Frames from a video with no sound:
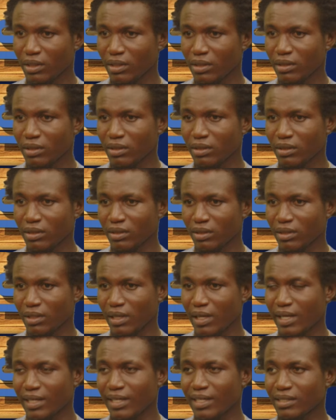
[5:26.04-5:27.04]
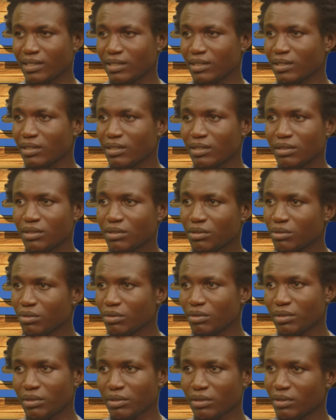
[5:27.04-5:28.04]
an artistic
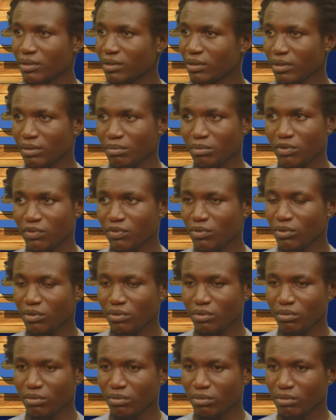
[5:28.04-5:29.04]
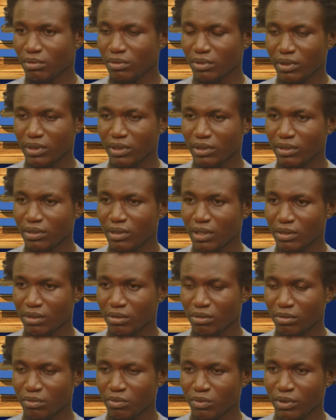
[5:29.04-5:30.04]
story. Before you know it, you're getting out
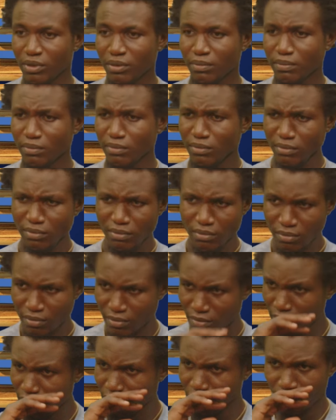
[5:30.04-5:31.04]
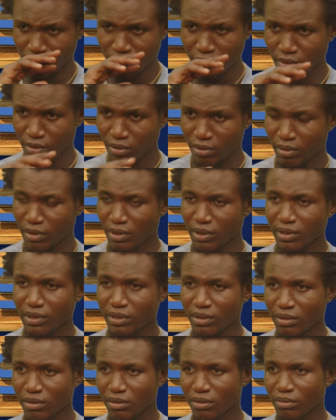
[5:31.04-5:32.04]
somewhere. So
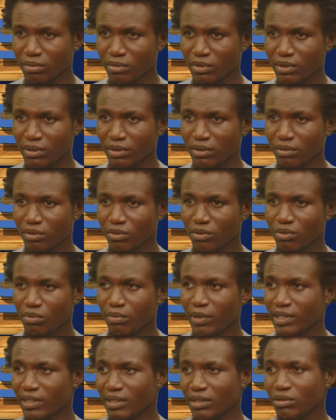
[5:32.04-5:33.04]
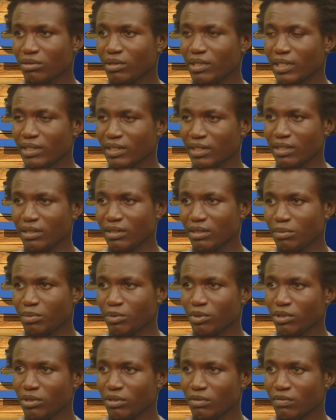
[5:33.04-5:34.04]
creating something, you might still get an
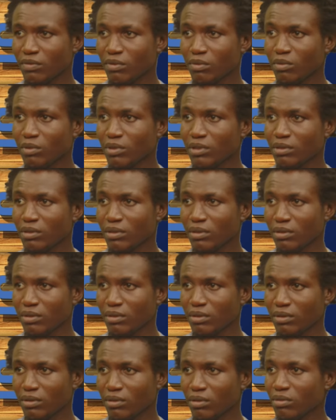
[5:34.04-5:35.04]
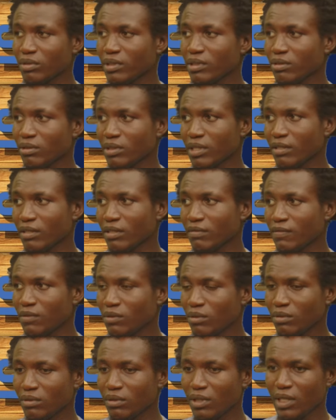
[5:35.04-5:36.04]
inspiration from what someone else has
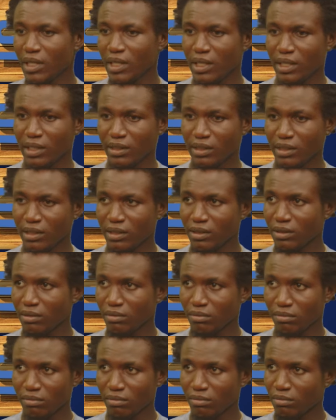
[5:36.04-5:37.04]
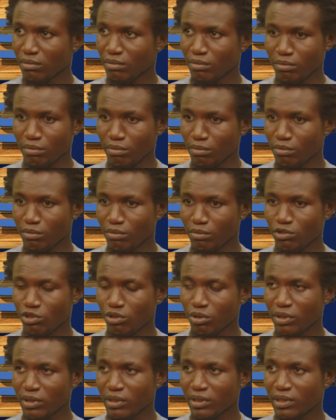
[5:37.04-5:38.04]
done, then
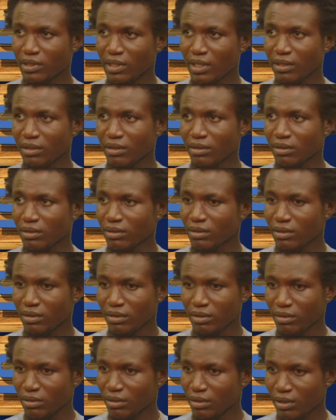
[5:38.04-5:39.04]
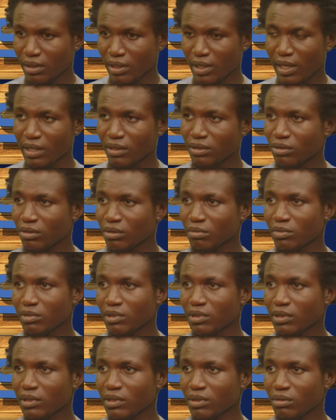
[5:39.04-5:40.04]
draw it and add
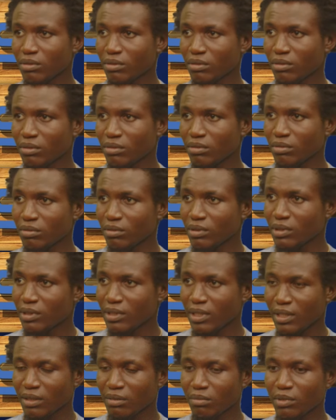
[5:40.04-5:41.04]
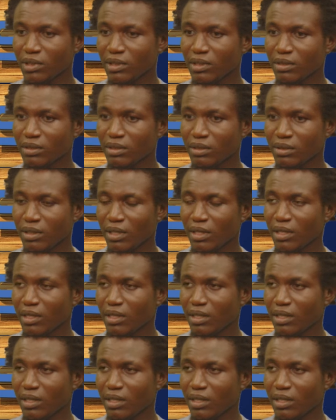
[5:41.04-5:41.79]
something else to it and make it